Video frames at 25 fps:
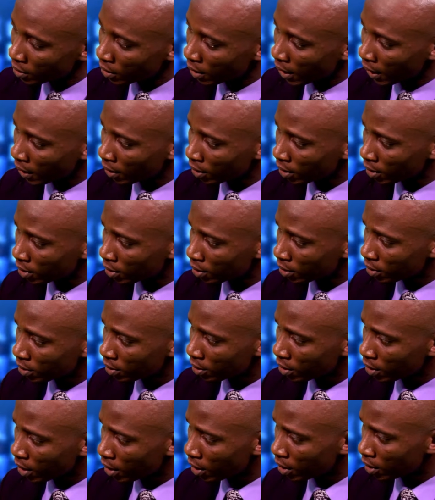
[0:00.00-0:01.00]
Like,
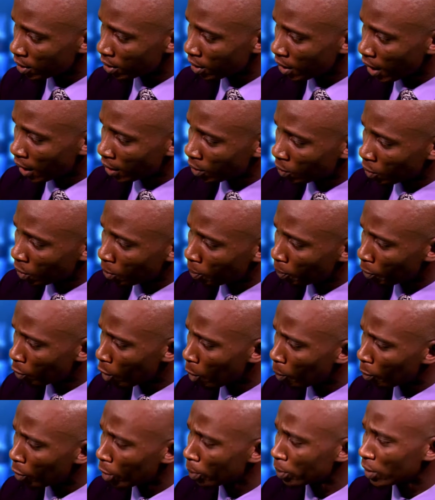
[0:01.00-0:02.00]

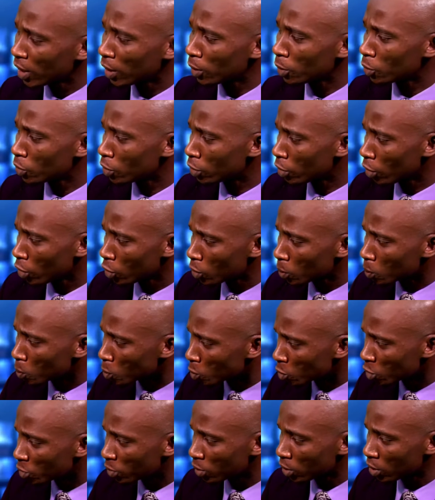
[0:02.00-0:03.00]
what prompted you to just
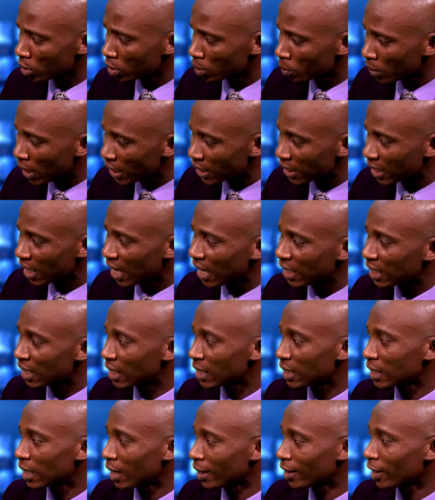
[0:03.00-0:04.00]
move? Because like
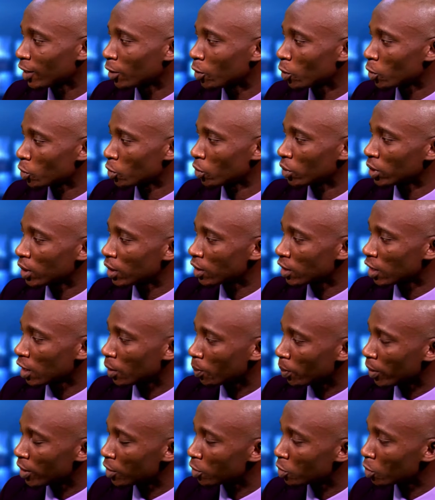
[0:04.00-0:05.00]
nowadays, now Lagos don't they
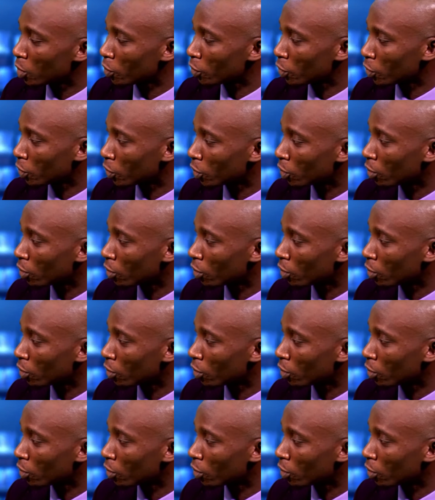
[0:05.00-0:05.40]
take plenty of your.